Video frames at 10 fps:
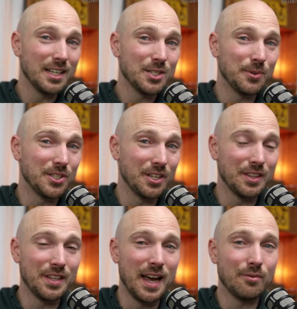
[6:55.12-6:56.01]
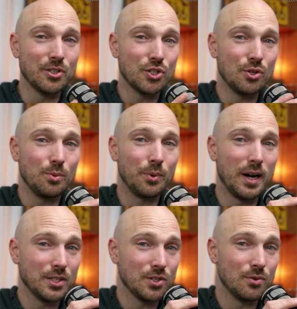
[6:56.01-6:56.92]
least, we see that the average sold
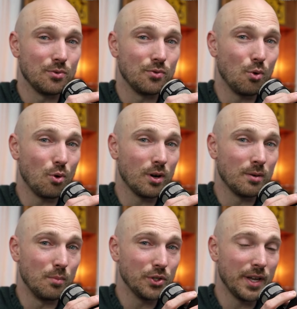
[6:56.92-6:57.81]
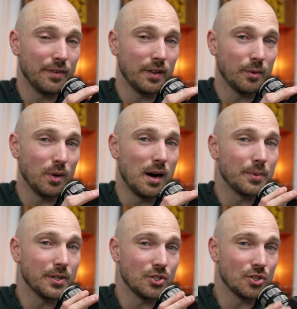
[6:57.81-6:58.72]
price for multifamily
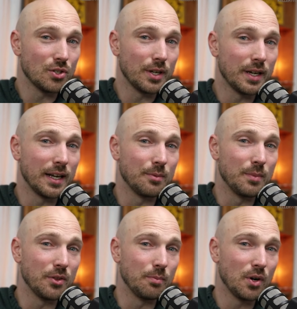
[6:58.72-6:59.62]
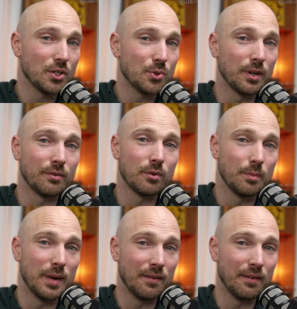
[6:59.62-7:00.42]
properties, just looking at the month of March, went from